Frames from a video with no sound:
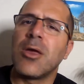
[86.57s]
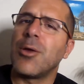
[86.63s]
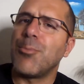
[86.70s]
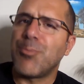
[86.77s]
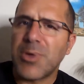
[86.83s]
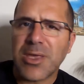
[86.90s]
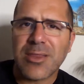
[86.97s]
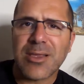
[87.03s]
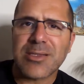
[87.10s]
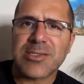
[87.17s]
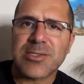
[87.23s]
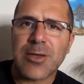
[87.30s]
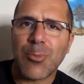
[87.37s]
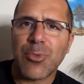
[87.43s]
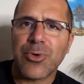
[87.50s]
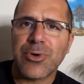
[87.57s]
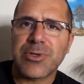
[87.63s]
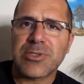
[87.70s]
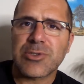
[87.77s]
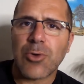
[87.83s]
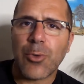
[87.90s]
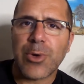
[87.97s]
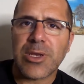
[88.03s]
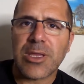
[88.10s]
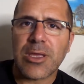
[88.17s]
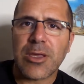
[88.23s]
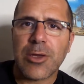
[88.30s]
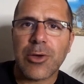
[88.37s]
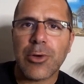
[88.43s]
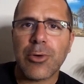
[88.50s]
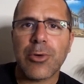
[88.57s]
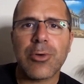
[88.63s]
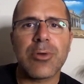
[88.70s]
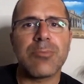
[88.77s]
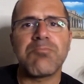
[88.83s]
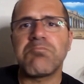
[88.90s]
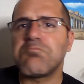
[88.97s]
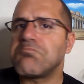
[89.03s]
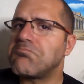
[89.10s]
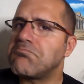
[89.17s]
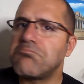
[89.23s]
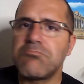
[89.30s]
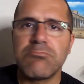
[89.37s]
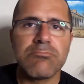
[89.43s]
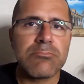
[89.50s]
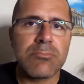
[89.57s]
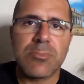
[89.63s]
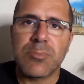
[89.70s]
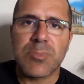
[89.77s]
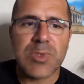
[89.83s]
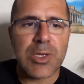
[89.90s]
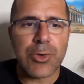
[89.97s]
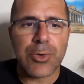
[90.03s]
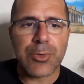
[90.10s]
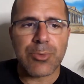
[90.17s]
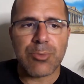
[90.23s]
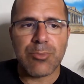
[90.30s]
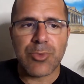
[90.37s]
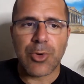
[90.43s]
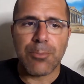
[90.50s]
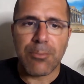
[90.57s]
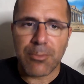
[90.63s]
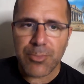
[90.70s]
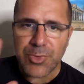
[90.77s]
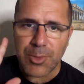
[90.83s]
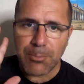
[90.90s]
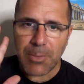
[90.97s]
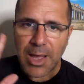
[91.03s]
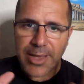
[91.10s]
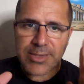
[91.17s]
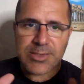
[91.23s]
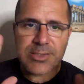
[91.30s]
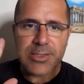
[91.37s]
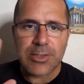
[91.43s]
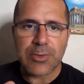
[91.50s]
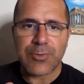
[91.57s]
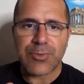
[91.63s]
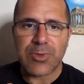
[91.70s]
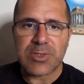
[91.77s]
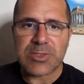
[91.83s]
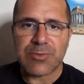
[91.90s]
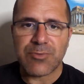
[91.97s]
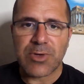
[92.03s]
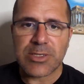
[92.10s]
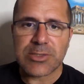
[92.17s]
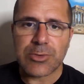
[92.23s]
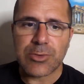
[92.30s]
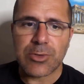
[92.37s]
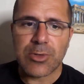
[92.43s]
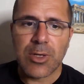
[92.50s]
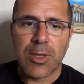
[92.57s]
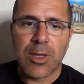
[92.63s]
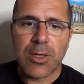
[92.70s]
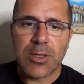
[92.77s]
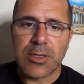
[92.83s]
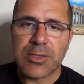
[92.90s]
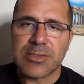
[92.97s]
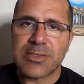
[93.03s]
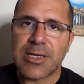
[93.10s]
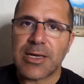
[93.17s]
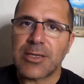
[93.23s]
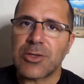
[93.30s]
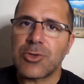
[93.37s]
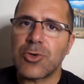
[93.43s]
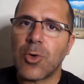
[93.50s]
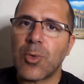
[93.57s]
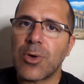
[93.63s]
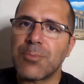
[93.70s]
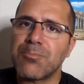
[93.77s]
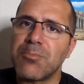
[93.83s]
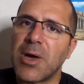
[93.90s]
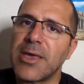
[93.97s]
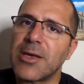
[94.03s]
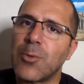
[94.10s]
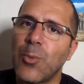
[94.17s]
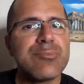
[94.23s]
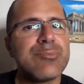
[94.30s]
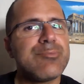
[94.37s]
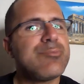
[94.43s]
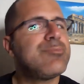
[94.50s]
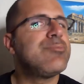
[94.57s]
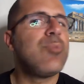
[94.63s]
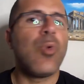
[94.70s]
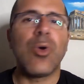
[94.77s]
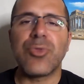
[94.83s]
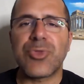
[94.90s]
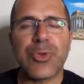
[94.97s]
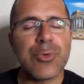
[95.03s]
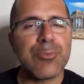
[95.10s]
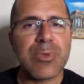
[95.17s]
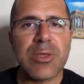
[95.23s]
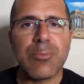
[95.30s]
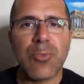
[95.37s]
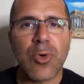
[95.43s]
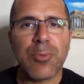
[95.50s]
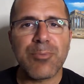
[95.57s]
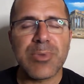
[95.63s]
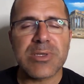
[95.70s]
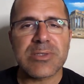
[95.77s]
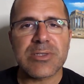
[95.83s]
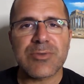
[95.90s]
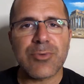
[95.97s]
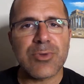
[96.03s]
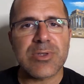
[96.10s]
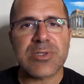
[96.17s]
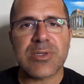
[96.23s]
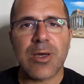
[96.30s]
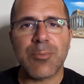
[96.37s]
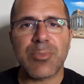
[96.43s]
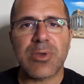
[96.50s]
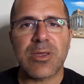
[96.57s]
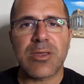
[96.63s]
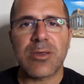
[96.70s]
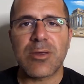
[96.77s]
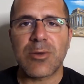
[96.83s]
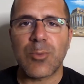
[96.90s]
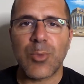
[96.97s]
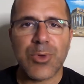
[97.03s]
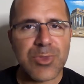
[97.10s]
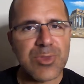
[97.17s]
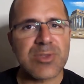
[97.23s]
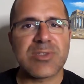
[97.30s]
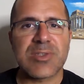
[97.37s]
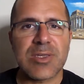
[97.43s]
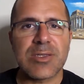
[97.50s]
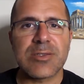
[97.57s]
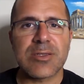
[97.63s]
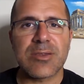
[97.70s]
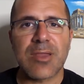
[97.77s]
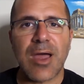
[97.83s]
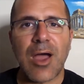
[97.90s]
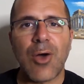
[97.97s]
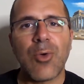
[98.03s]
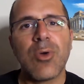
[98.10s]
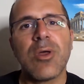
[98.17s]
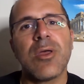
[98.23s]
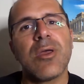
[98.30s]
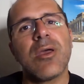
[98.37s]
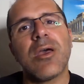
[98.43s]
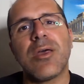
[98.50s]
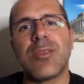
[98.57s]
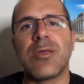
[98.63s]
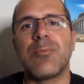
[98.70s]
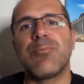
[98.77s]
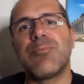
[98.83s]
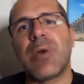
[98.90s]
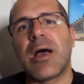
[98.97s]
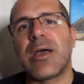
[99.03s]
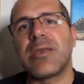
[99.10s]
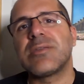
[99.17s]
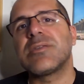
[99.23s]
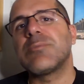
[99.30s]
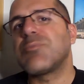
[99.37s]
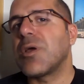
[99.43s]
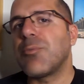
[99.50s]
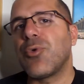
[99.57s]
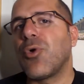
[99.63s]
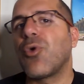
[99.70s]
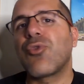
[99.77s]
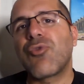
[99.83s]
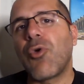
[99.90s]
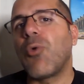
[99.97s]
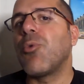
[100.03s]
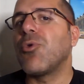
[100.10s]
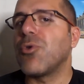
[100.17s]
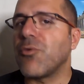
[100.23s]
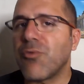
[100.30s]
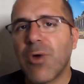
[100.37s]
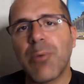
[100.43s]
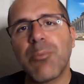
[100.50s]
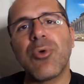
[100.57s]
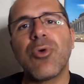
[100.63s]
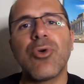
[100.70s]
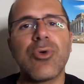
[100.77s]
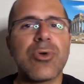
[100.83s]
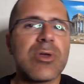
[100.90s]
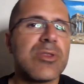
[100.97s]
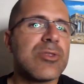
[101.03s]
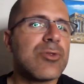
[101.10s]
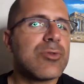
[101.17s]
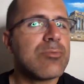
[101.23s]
being that summer is already here and their their the mindset of this investor is that you know what Mike won't there be more business for this company with the season now and then by September October November in